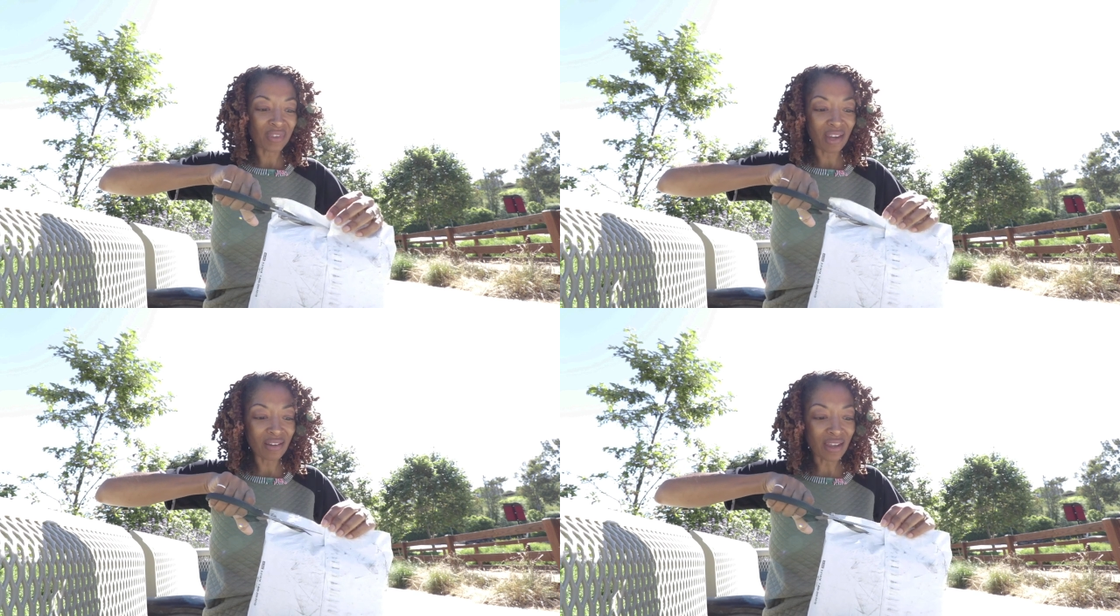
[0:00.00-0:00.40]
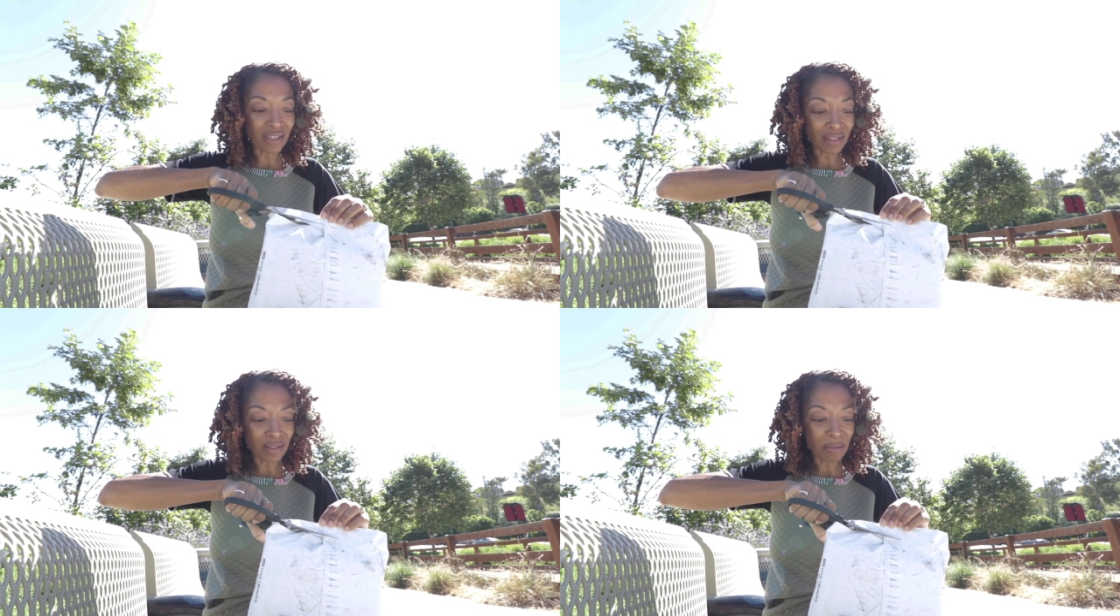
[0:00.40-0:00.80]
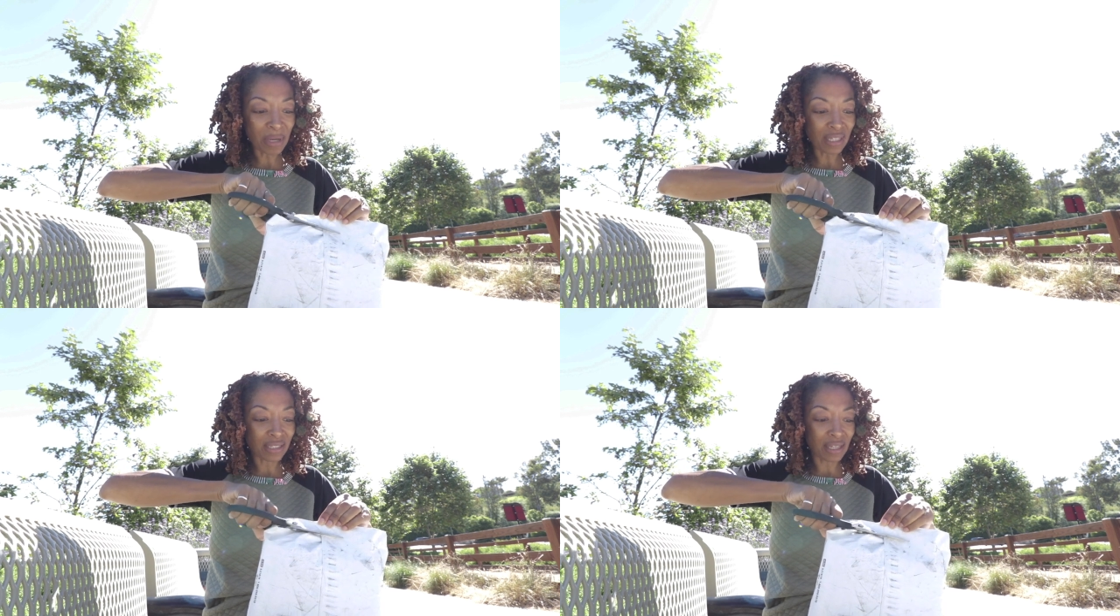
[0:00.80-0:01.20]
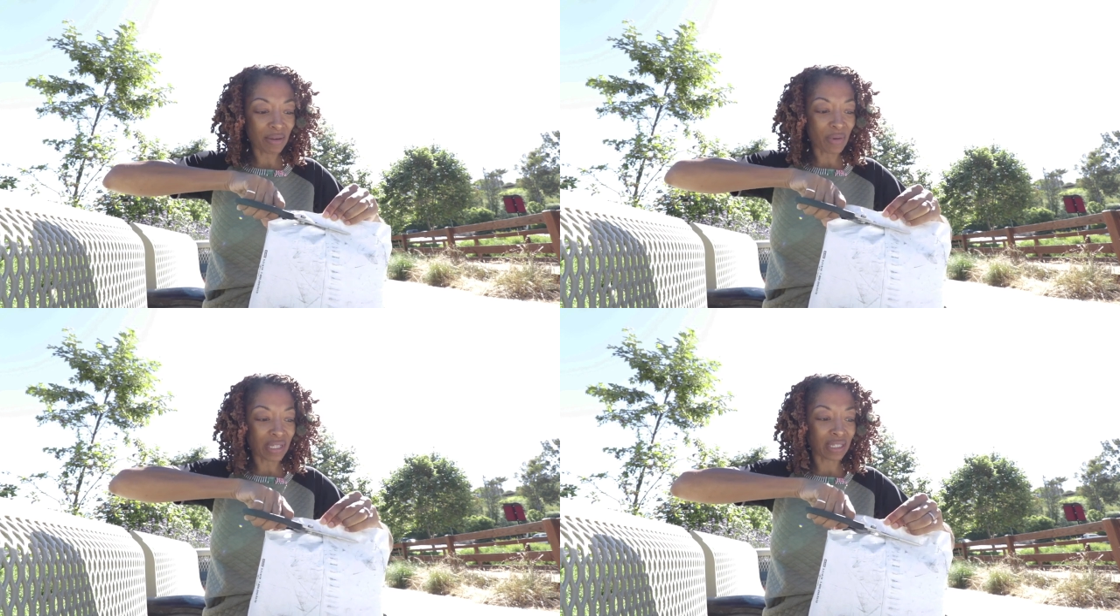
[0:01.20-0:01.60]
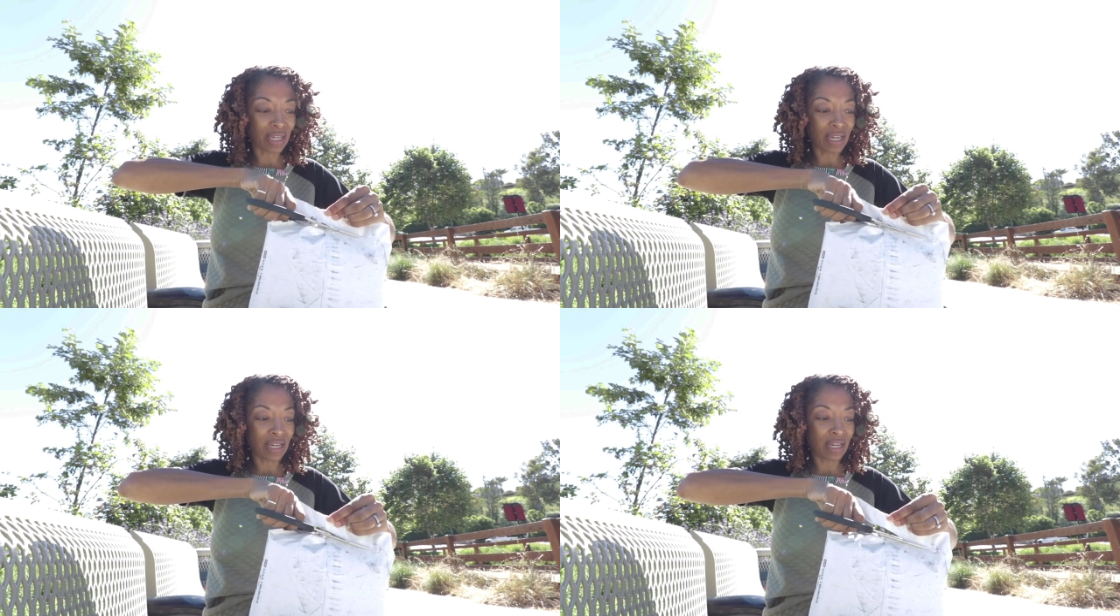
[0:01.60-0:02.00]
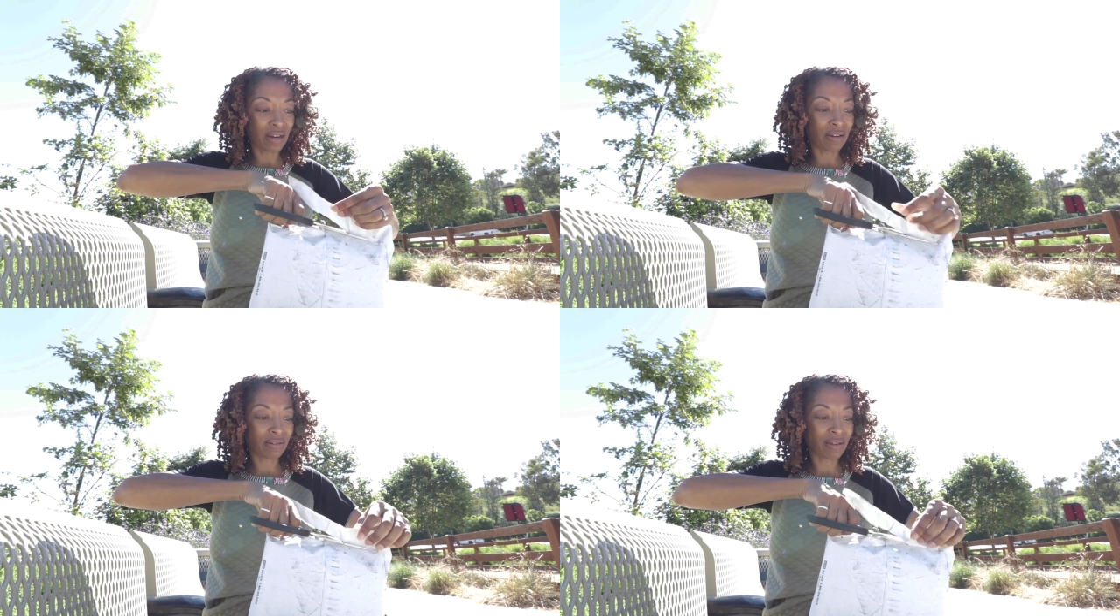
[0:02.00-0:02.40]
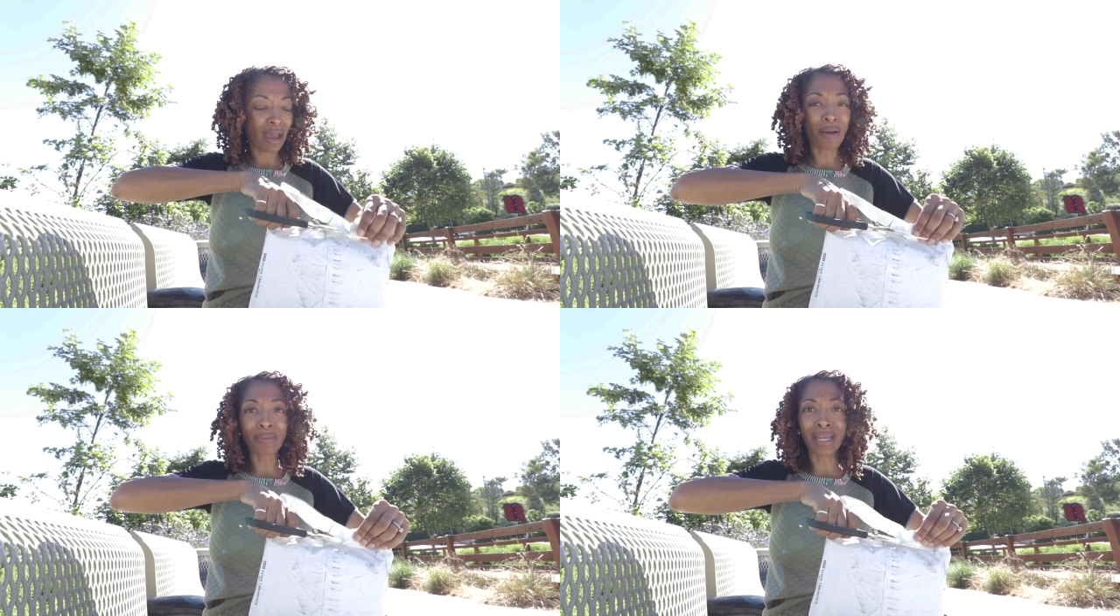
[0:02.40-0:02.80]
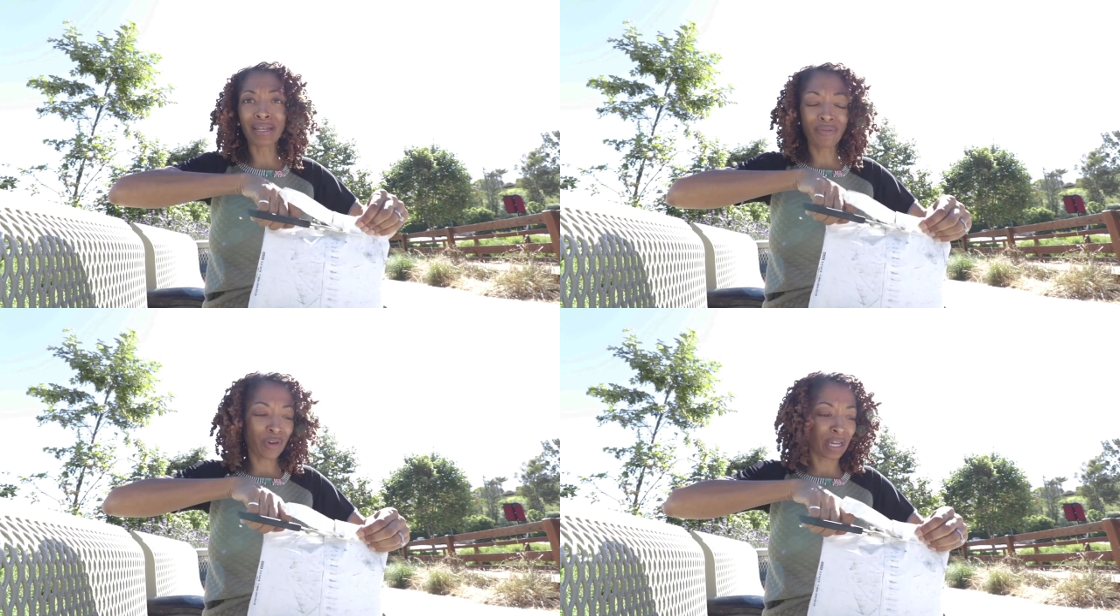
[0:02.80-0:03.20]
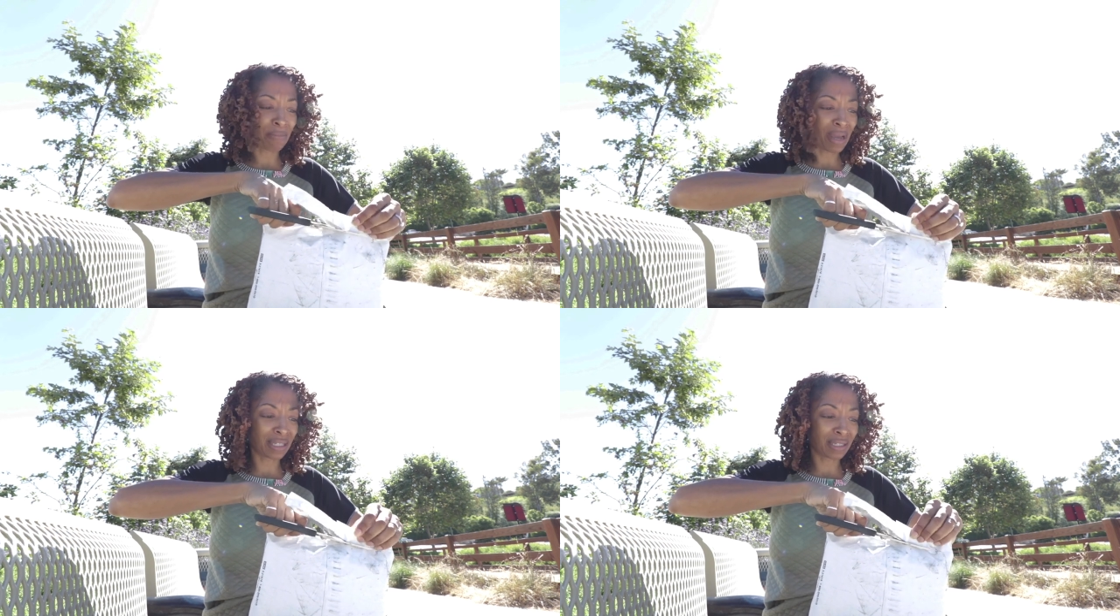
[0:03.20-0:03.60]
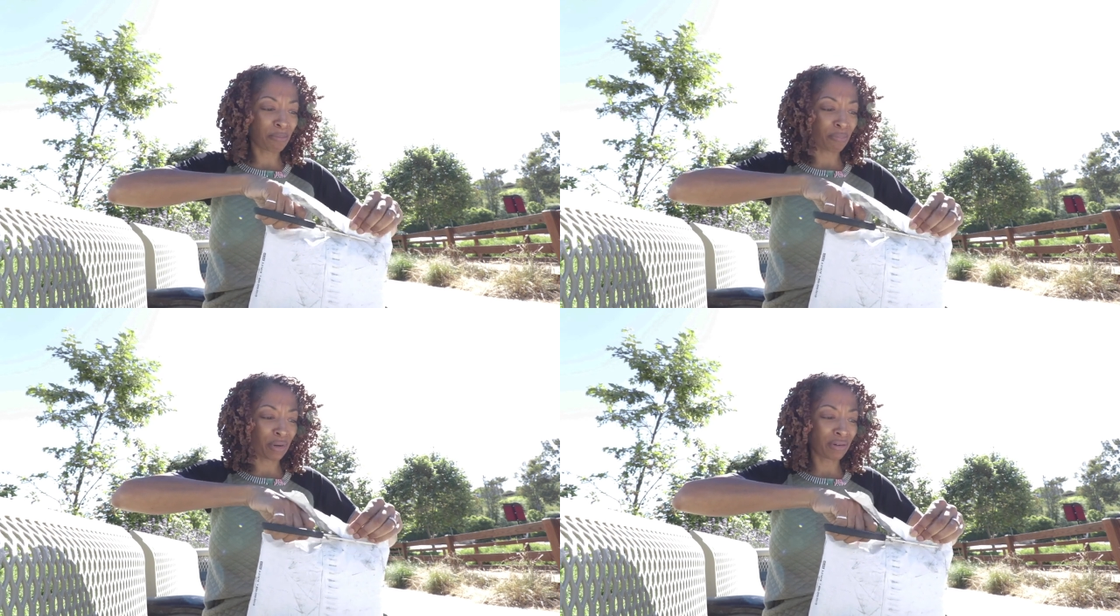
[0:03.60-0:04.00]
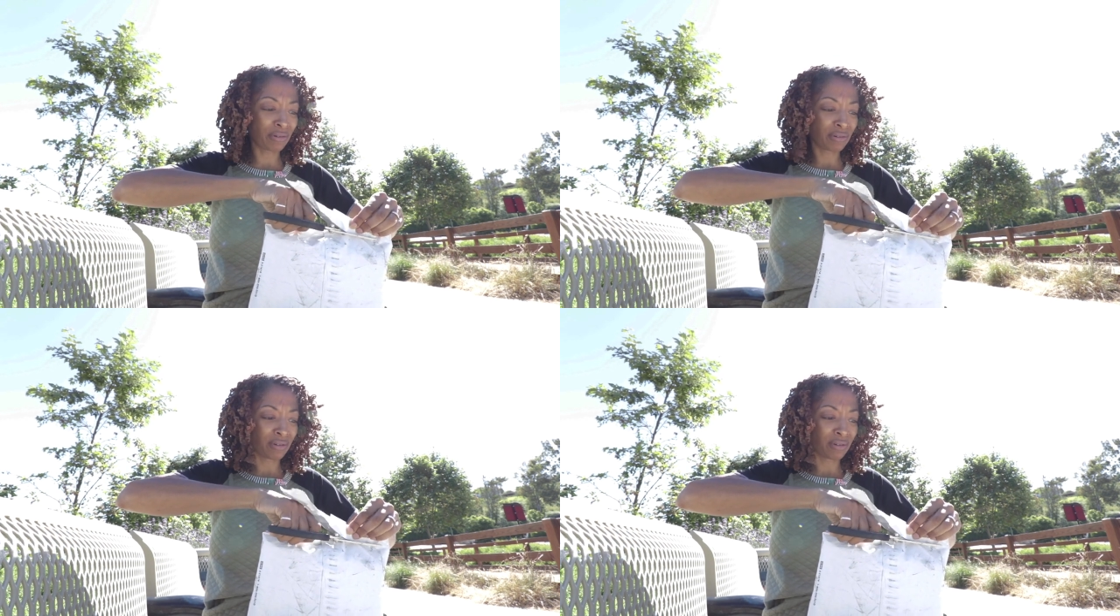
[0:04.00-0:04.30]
Okay, so let me see what's in here. I hope they didn't forget my zipper.